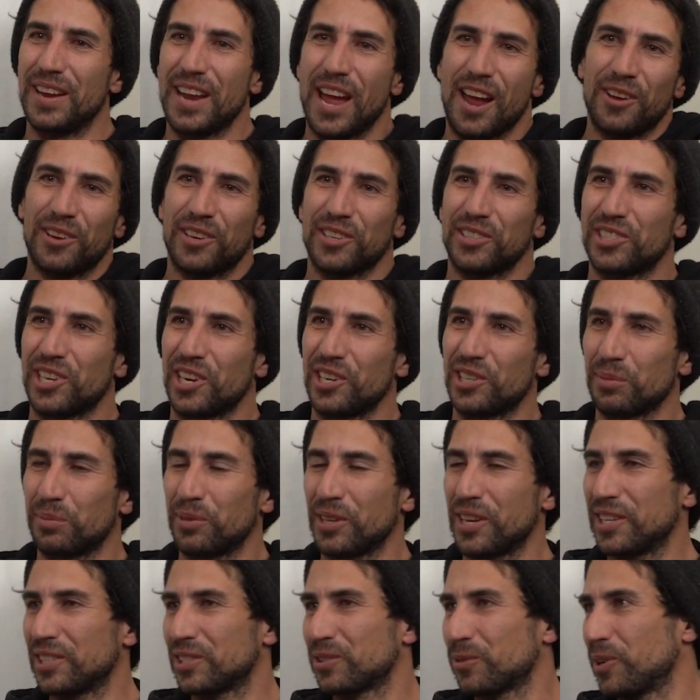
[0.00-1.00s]
now you can change your
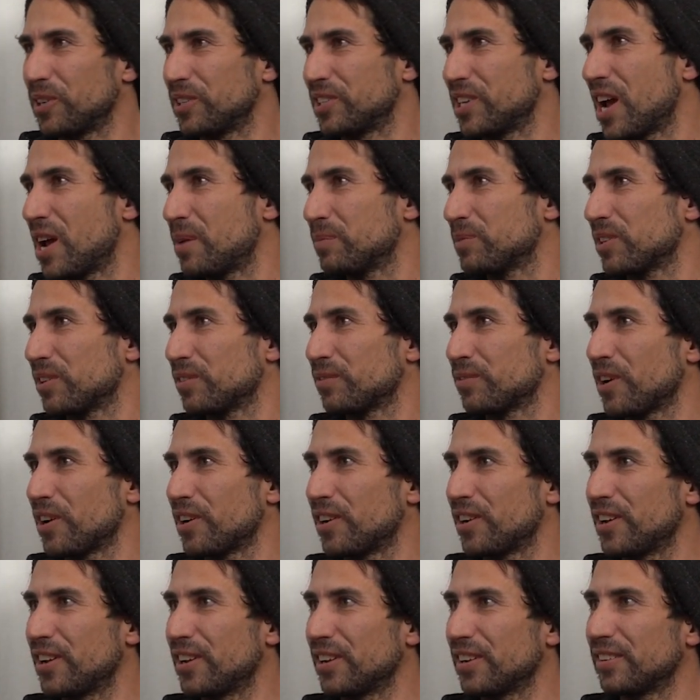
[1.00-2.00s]
plans 20 times on a
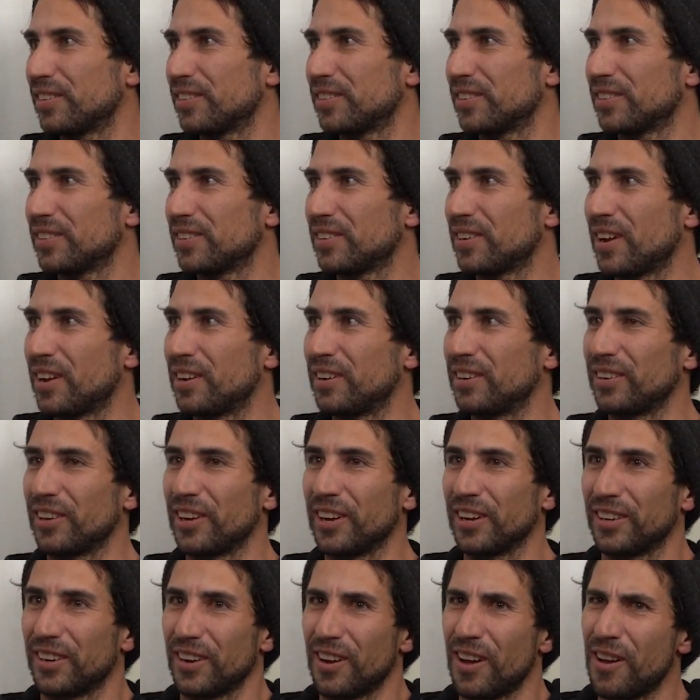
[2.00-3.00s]
Friday night. And you're
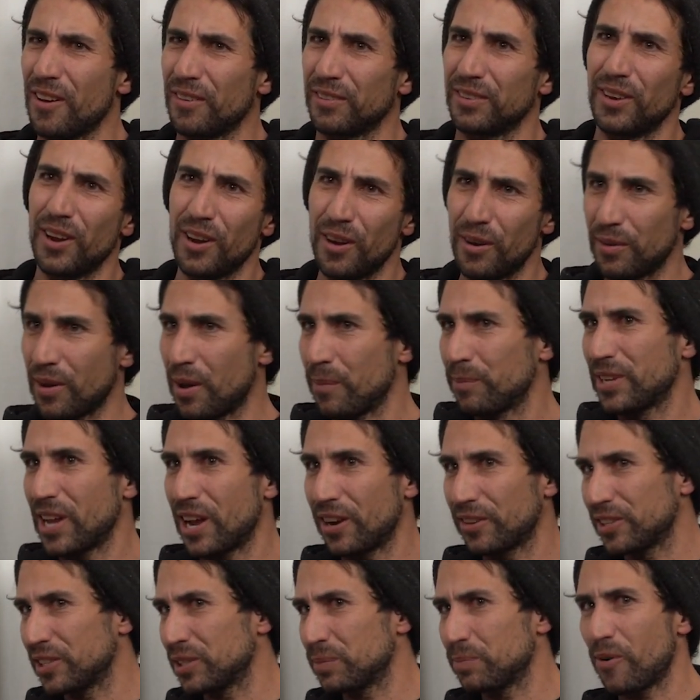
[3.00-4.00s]
like, oh, I'm
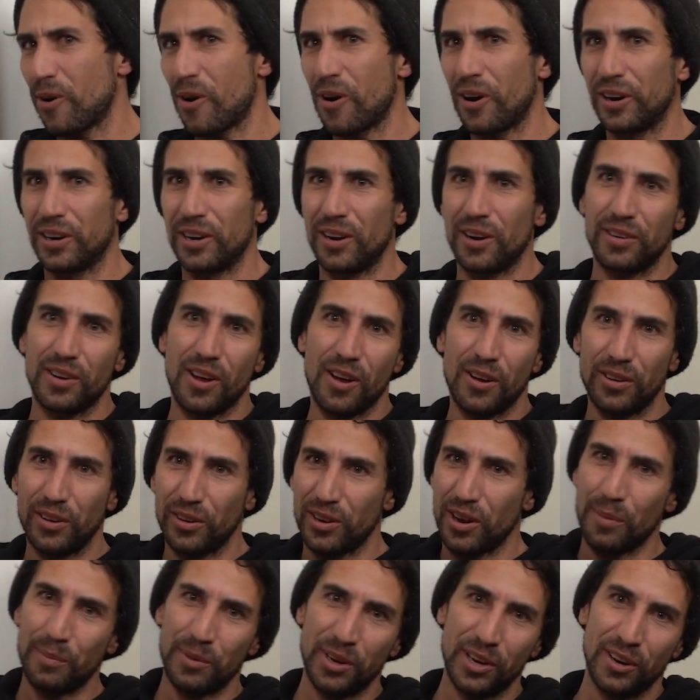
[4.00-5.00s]
down at this bar. No,
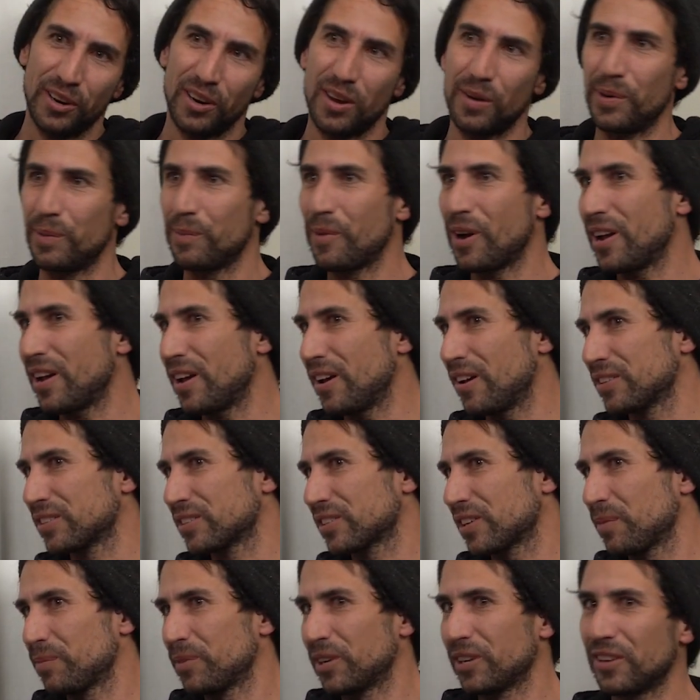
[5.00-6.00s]
come here, come to my house,
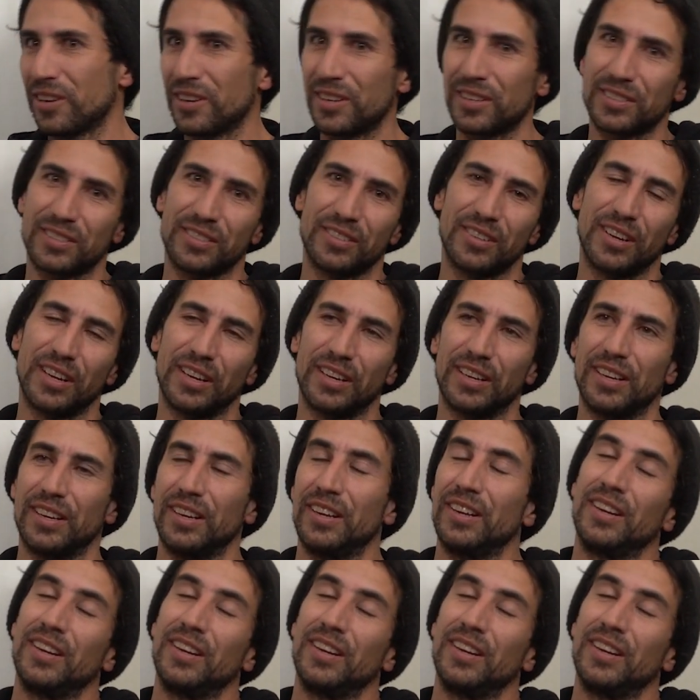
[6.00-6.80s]
come to this. And you're like,